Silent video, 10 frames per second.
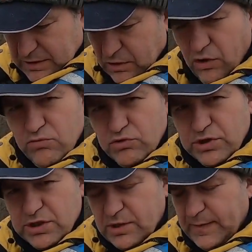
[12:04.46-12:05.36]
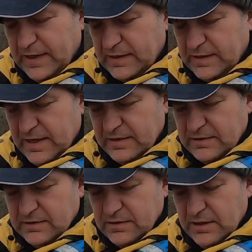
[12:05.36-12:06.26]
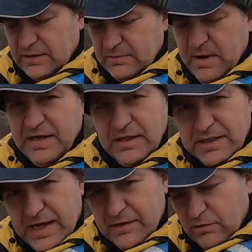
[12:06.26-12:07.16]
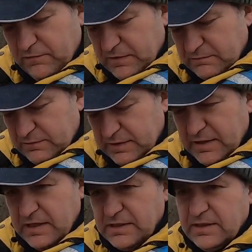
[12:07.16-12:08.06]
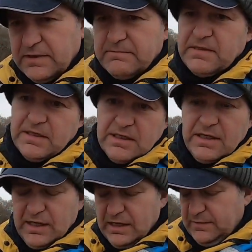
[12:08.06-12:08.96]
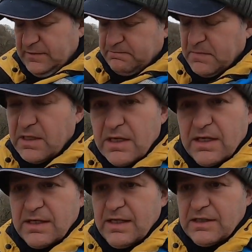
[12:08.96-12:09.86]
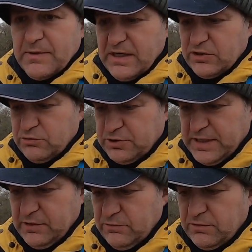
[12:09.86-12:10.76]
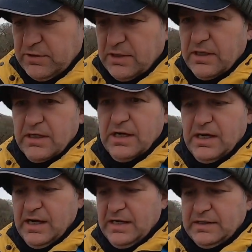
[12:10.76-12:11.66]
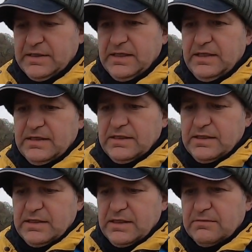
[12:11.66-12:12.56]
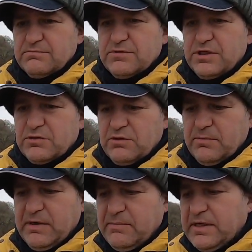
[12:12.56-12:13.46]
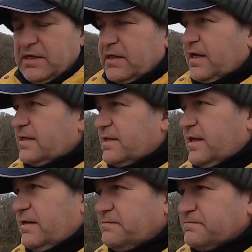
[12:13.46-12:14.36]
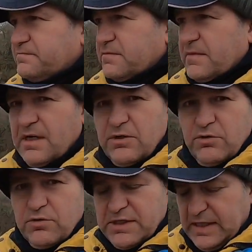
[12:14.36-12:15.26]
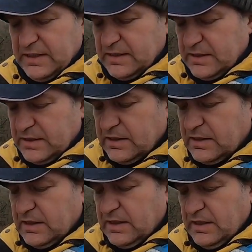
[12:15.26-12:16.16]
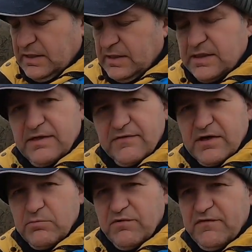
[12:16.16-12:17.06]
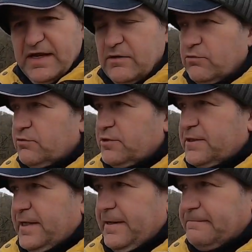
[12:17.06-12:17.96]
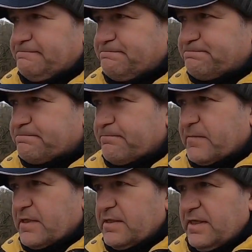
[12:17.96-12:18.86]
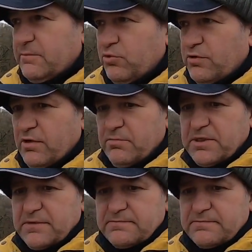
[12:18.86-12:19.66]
almost square at the end, and the maggots hang off it really nicely. Anyway, that's why I chose that hook, and as I said, just going a bit bigger again today in the hook size, see if I can prevent those deep hookups.